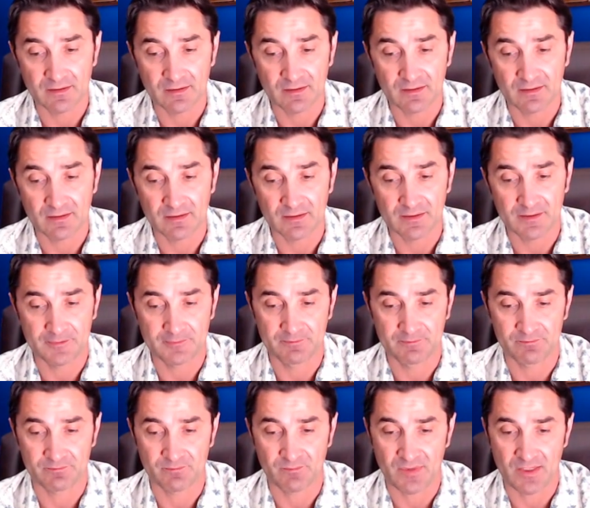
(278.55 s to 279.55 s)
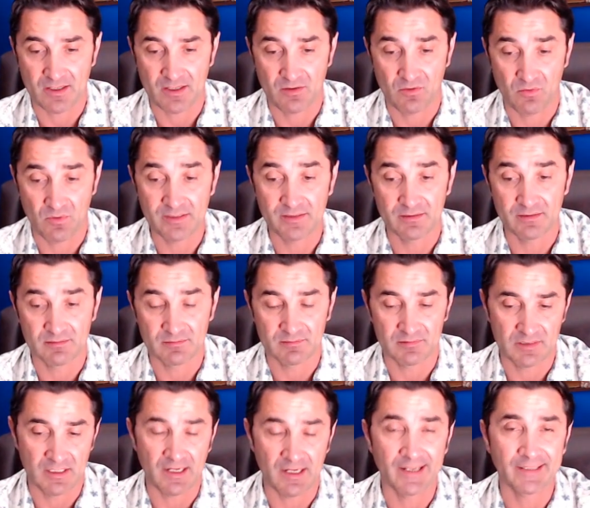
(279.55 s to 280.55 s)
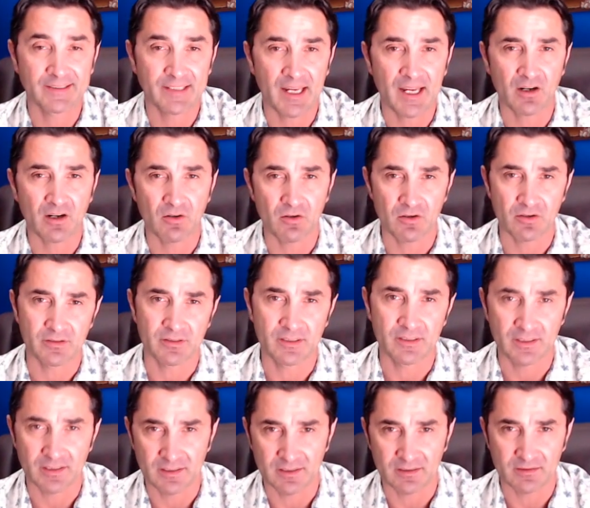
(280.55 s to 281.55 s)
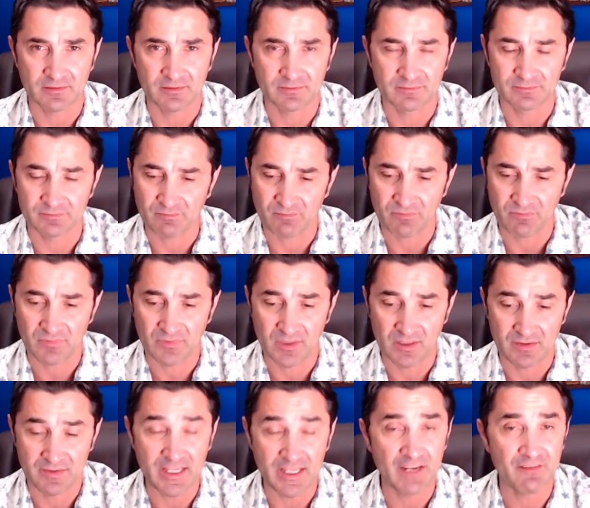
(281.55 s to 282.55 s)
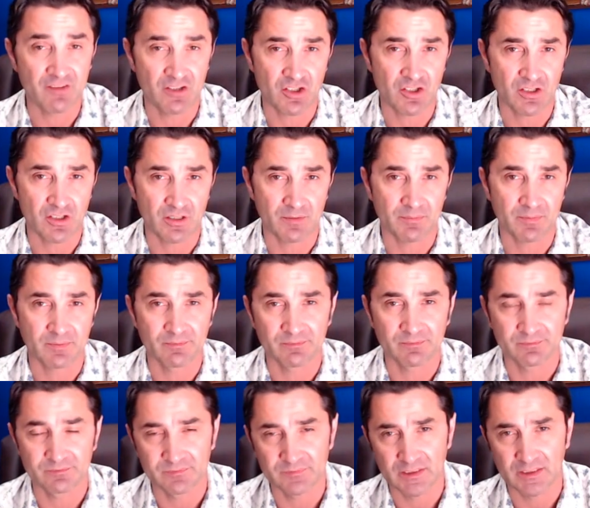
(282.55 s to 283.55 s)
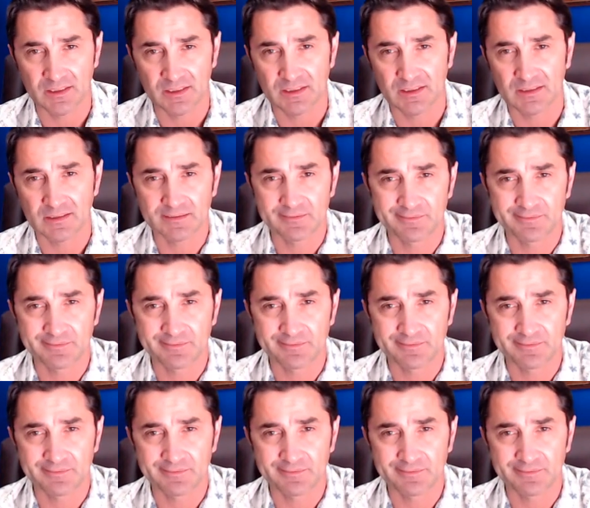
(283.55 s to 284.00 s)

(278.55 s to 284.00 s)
um, when the attack on the Navy ship, the